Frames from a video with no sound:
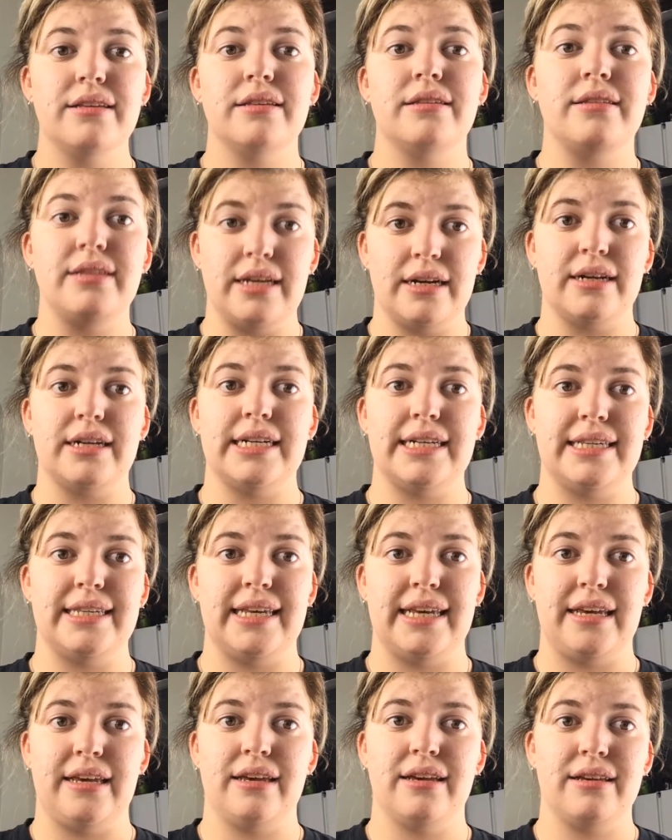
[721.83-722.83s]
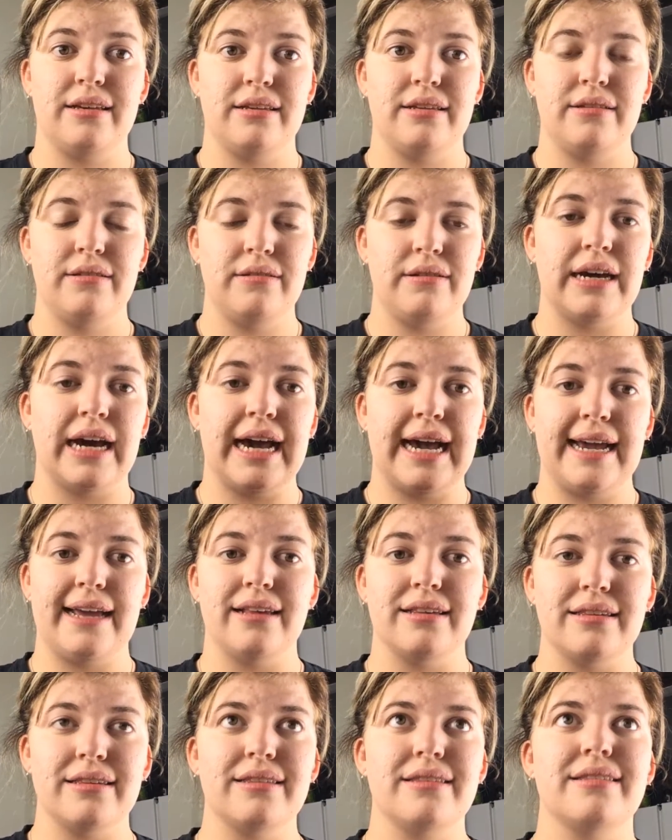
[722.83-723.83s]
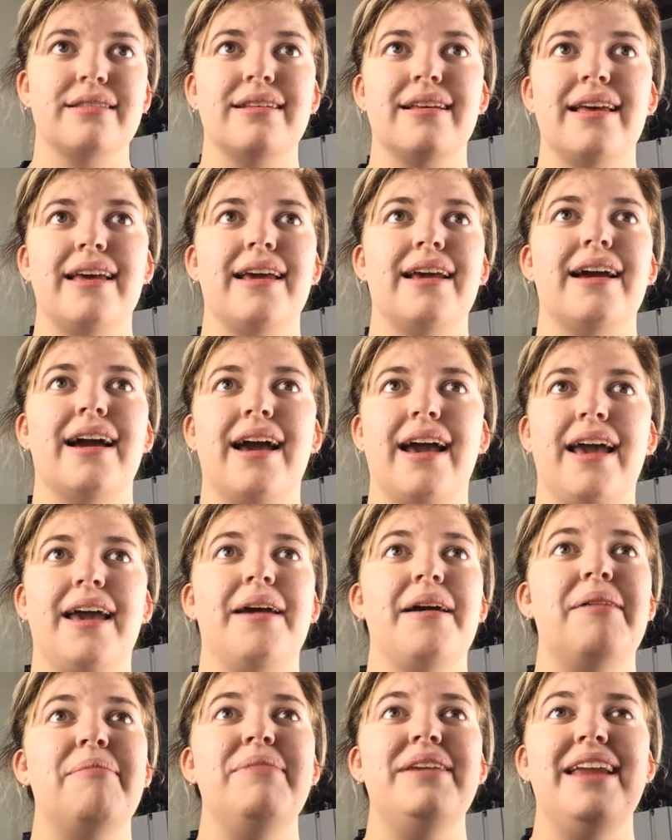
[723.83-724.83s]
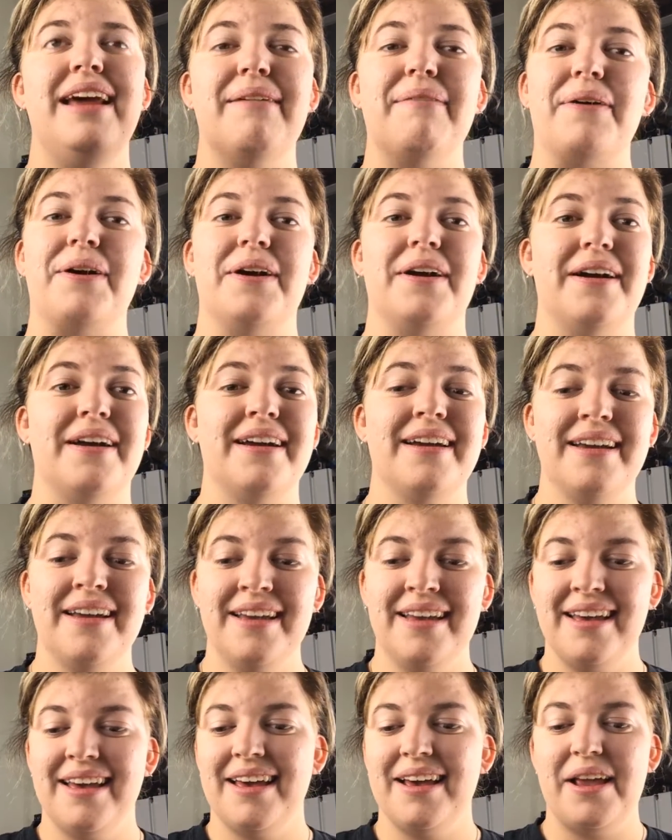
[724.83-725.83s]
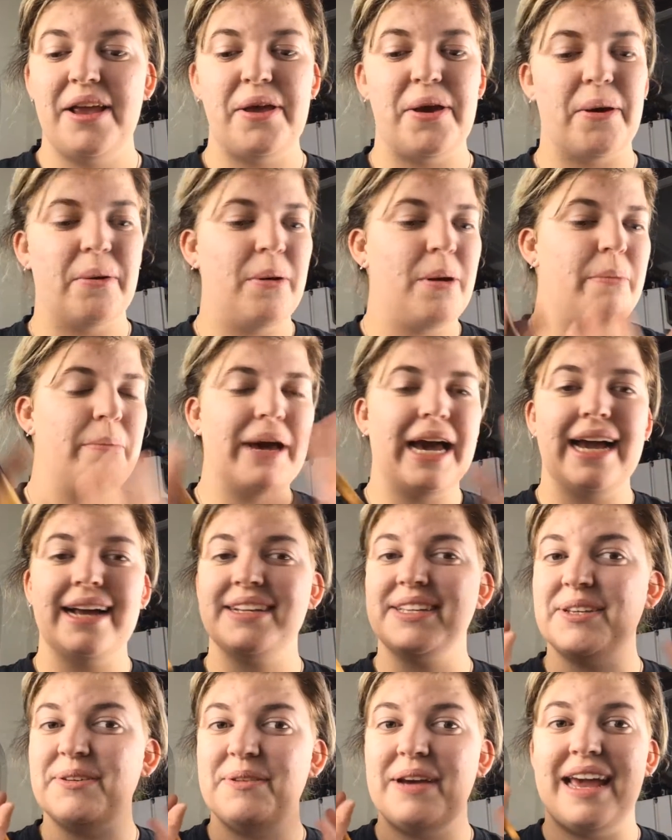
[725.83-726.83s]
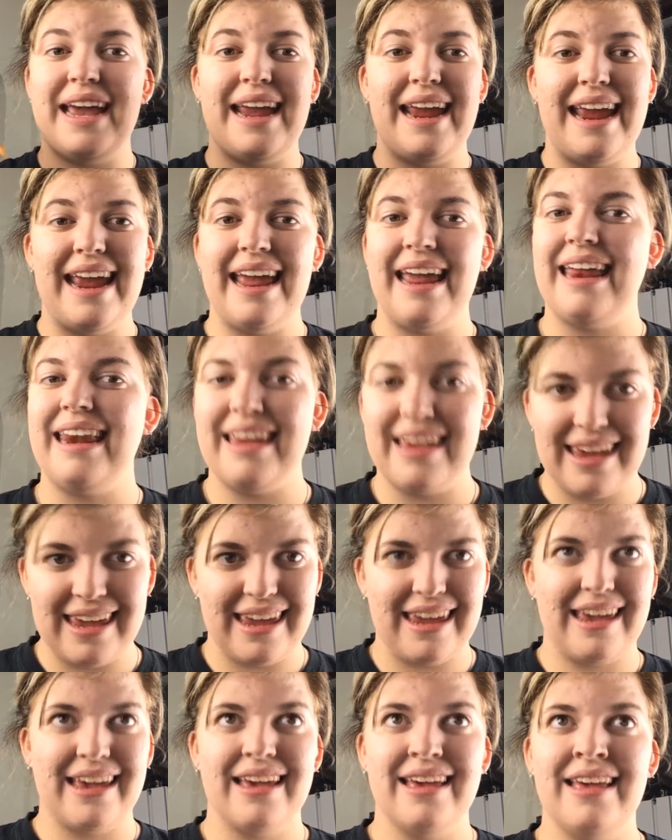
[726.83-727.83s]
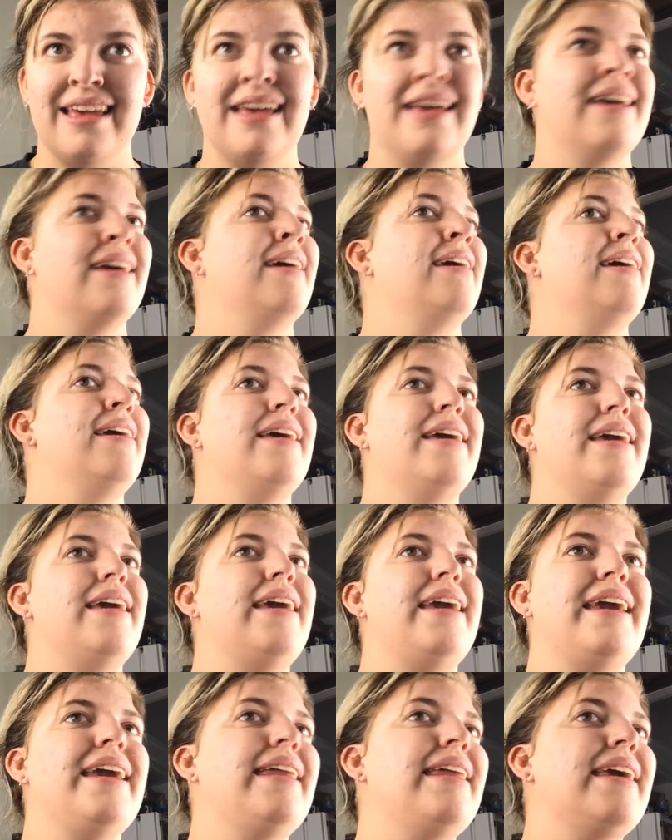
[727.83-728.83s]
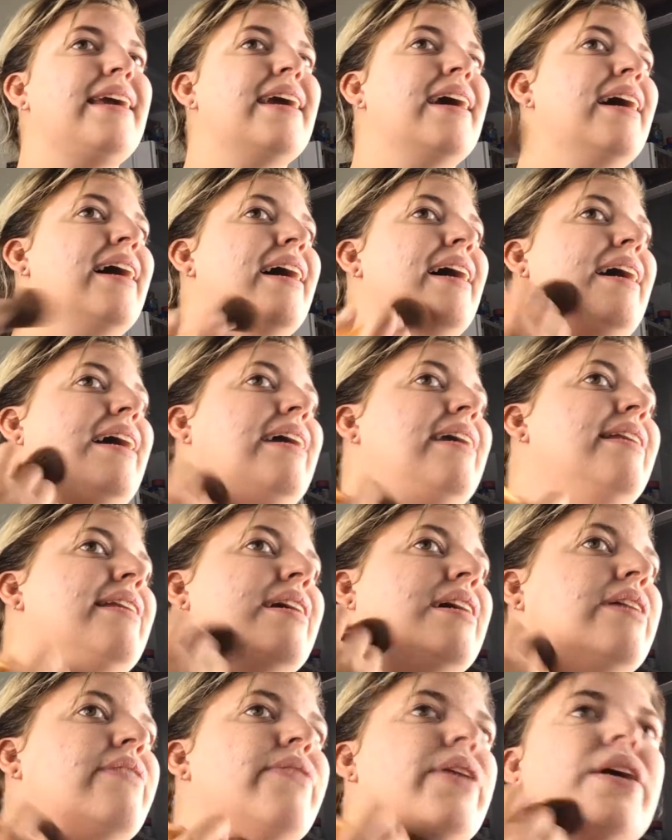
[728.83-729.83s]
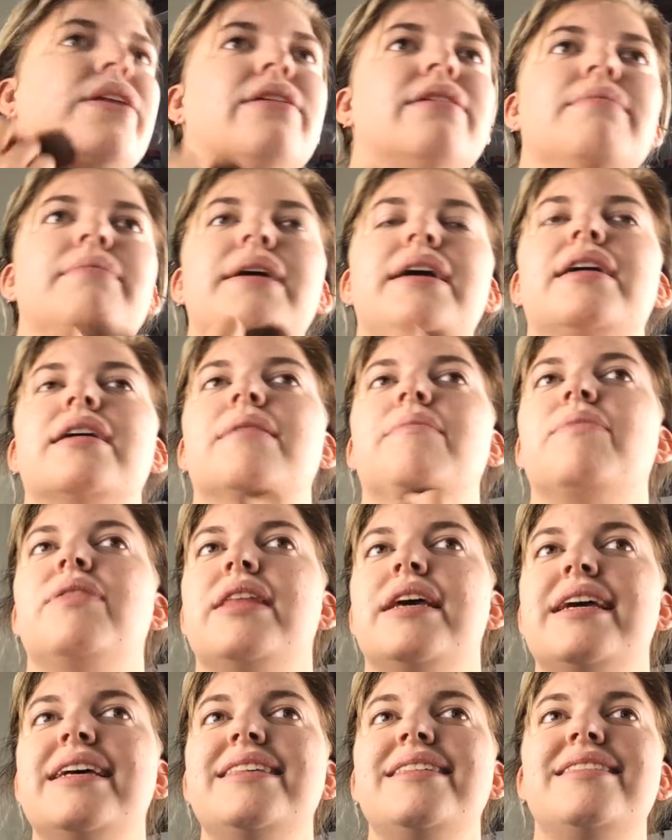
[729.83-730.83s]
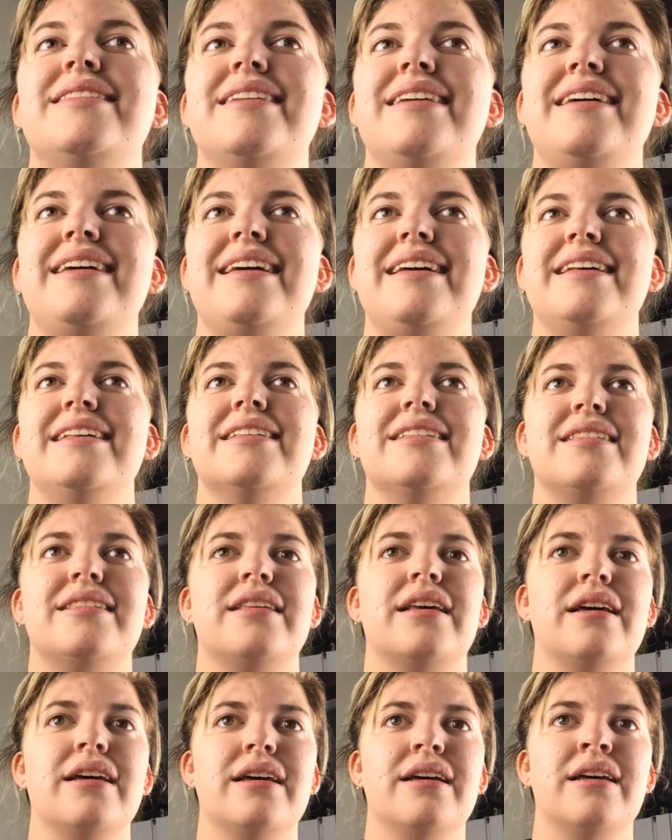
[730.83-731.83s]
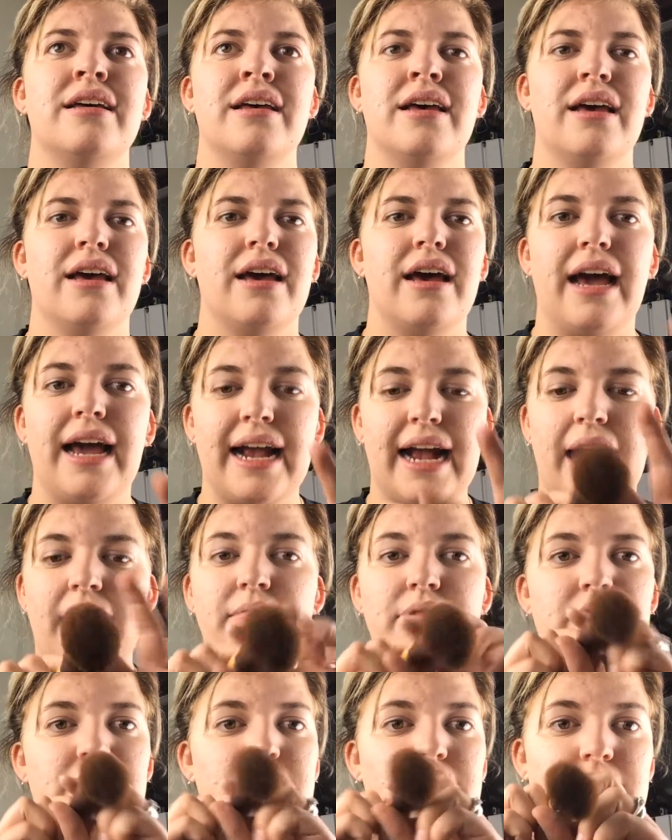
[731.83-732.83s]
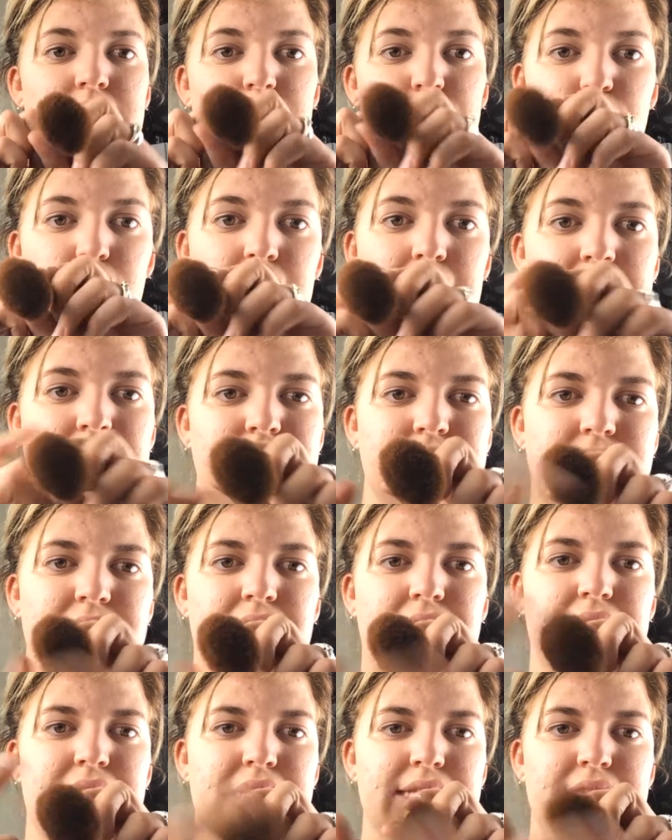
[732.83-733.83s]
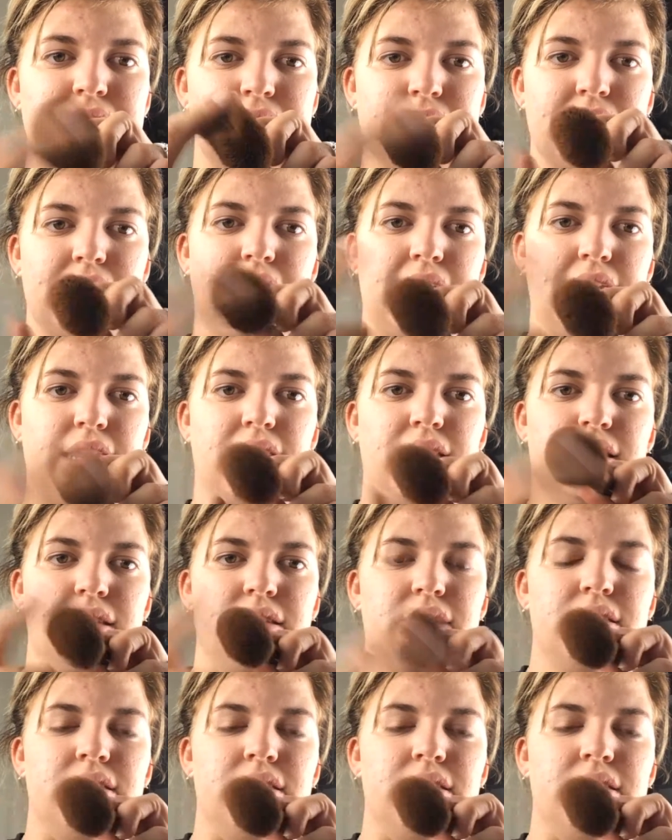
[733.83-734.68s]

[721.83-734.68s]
Seriously, you guys, like, I am never going back to any kind of other makeup. This is, I'm still surprised that this is clean.